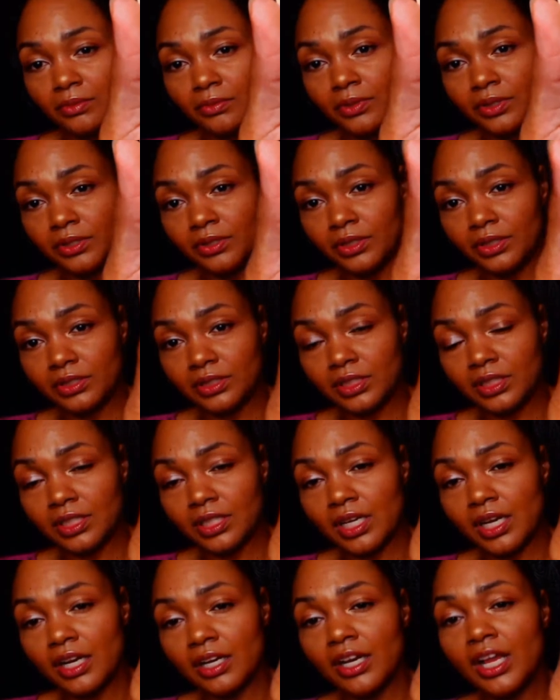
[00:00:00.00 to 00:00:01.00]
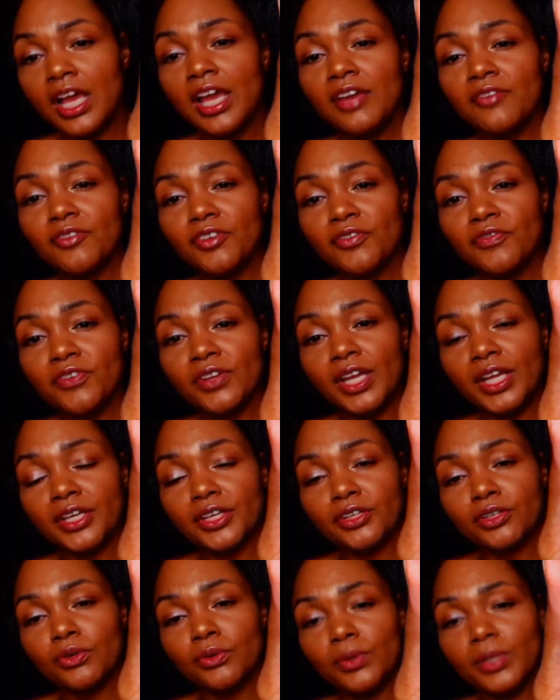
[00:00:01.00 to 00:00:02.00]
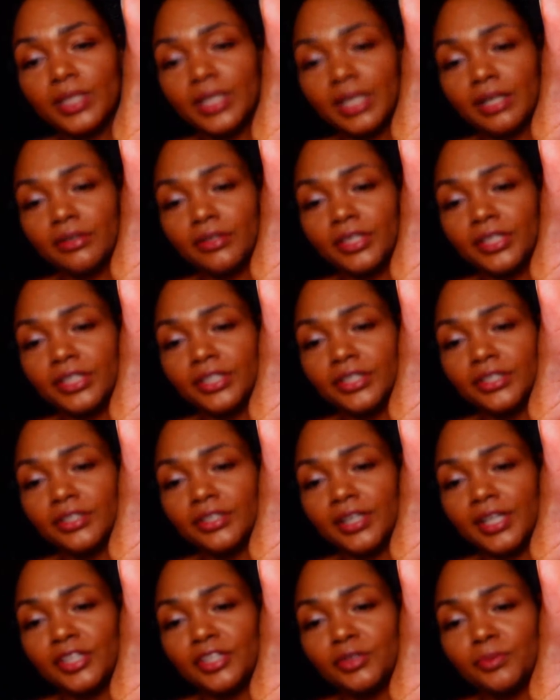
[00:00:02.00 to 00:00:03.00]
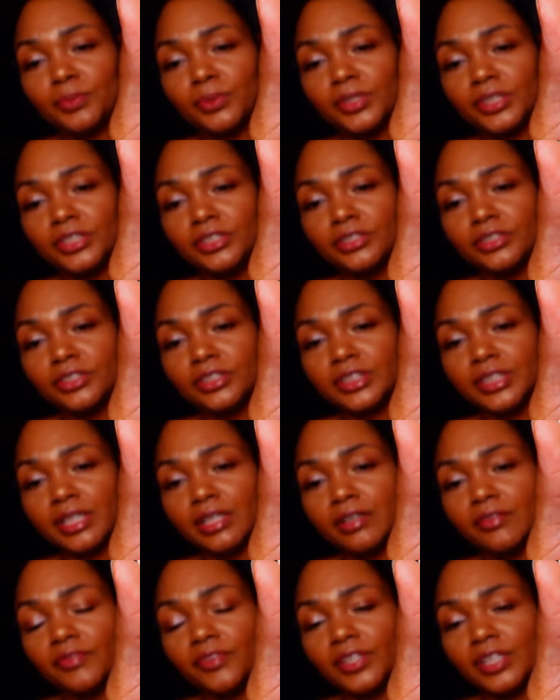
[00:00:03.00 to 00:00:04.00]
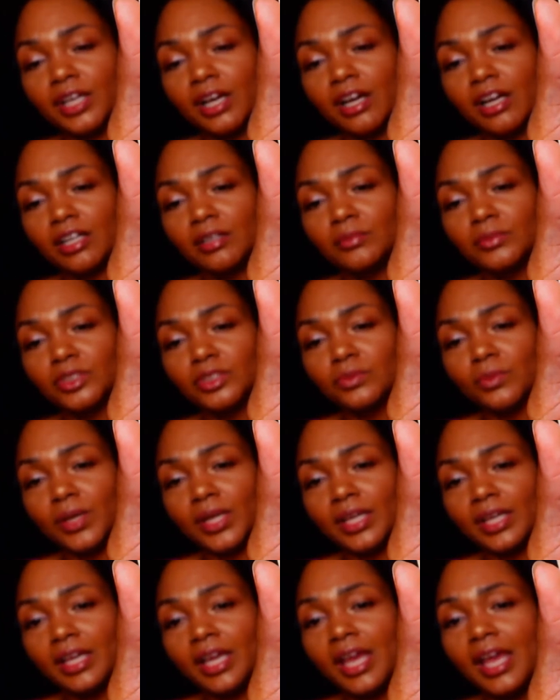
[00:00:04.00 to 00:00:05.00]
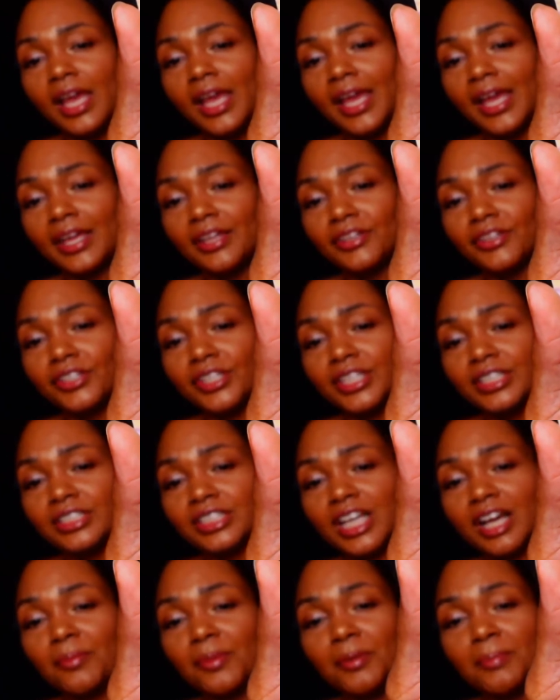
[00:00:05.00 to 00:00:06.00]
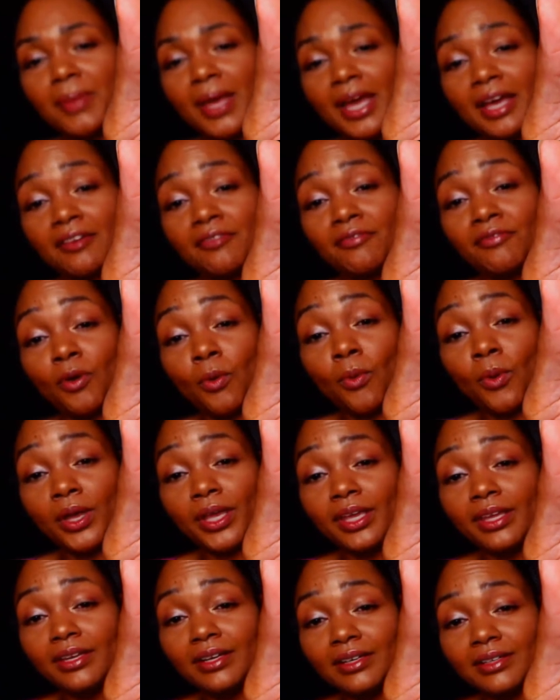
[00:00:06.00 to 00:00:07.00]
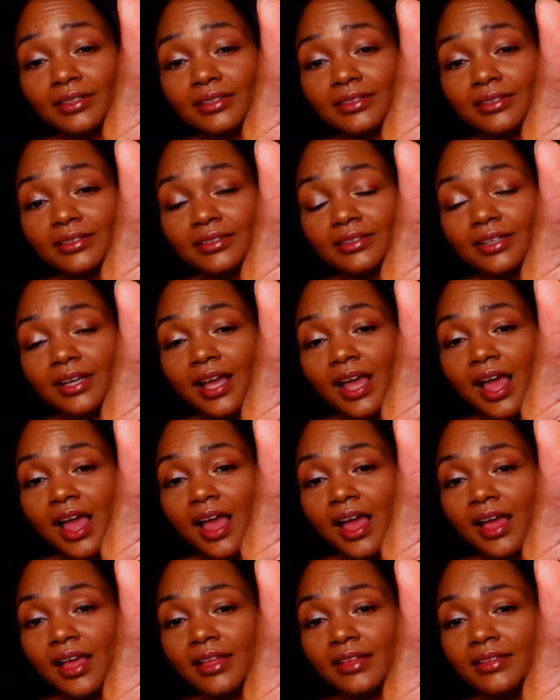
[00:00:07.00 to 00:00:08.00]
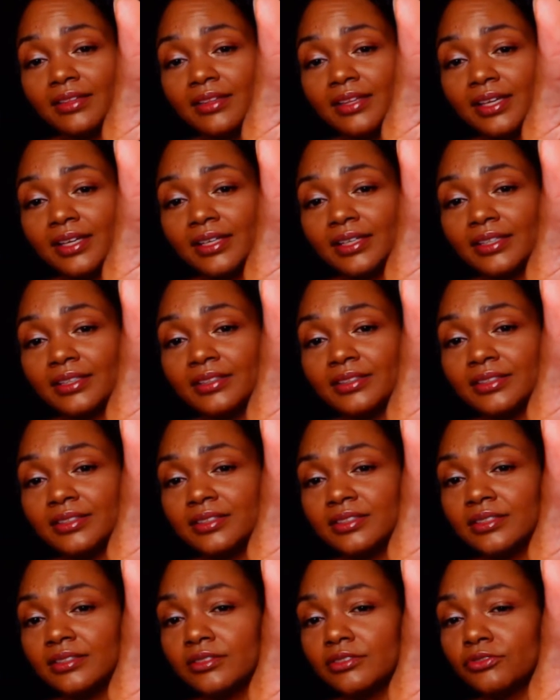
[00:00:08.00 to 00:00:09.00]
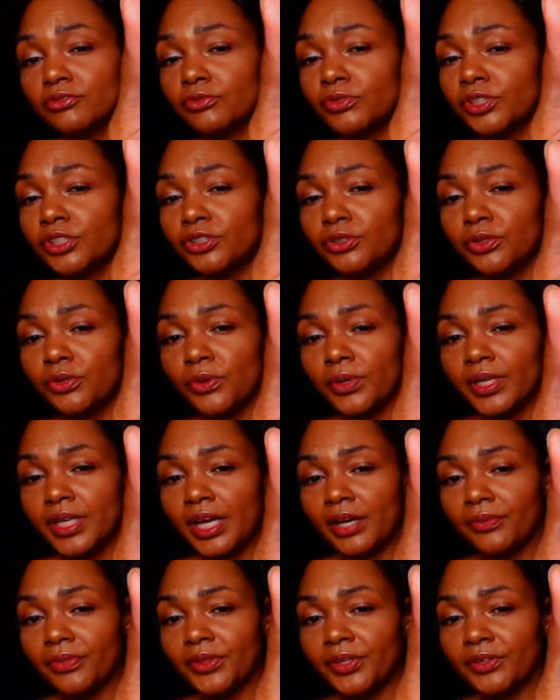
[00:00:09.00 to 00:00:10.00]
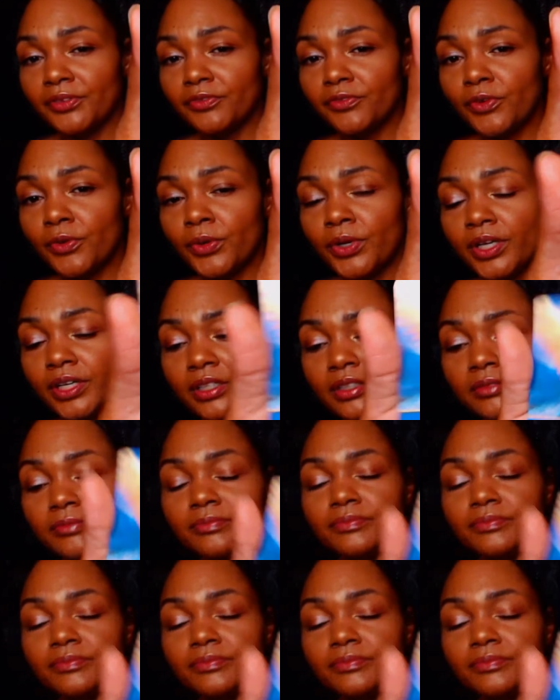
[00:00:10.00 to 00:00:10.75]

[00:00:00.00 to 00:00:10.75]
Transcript: where you can see the card. If you feel like you're going out here and you're putting yourself in harm's way and it's coming back void, then what are you going out there for?